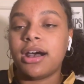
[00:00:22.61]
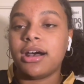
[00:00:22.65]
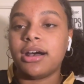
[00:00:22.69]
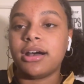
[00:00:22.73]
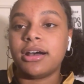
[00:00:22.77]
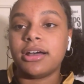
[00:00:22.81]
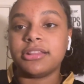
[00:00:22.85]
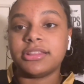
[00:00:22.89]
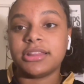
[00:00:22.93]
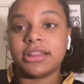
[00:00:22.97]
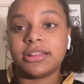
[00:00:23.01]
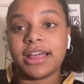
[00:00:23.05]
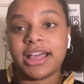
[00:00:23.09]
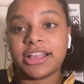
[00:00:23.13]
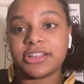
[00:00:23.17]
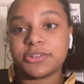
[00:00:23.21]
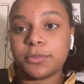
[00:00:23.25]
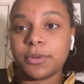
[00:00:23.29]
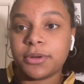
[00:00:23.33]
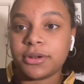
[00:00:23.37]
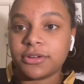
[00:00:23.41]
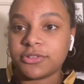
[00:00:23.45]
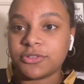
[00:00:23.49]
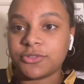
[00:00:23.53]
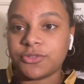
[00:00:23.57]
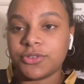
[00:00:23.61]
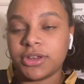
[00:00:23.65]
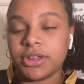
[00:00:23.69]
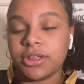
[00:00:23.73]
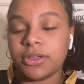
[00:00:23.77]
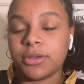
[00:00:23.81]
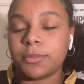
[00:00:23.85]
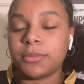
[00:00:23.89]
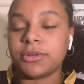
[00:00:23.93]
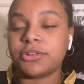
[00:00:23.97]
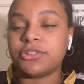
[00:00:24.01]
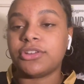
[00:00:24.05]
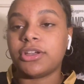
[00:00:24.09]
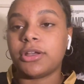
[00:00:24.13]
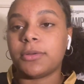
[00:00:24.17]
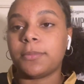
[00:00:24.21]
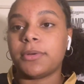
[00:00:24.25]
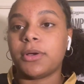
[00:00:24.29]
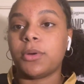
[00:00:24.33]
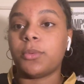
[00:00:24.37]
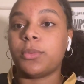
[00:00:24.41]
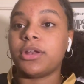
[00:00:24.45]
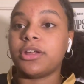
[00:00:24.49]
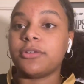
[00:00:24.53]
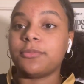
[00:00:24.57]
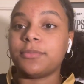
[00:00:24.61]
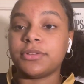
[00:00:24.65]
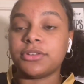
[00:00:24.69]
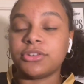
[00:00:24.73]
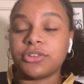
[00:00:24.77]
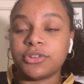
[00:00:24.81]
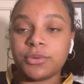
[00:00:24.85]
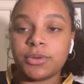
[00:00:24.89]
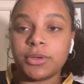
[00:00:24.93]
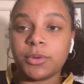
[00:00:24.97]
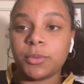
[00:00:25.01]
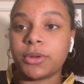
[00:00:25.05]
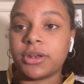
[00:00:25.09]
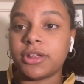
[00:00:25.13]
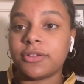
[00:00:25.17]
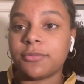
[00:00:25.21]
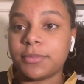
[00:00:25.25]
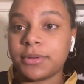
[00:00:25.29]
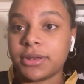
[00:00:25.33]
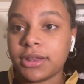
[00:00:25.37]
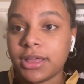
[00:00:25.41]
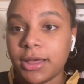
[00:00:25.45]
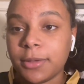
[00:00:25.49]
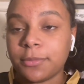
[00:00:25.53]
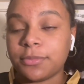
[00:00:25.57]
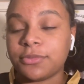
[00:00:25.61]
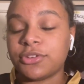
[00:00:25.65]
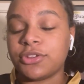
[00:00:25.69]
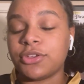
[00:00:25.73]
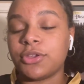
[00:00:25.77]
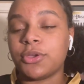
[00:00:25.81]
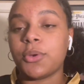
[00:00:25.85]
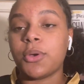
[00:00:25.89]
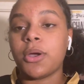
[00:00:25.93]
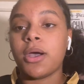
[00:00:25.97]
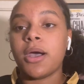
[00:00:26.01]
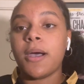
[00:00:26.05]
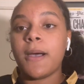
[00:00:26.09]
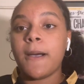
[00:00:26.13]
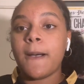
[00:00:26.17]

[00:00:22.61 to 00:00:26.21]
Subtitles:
In the last part of this video, I'm going to talk about what I've been doing, what I've been up to.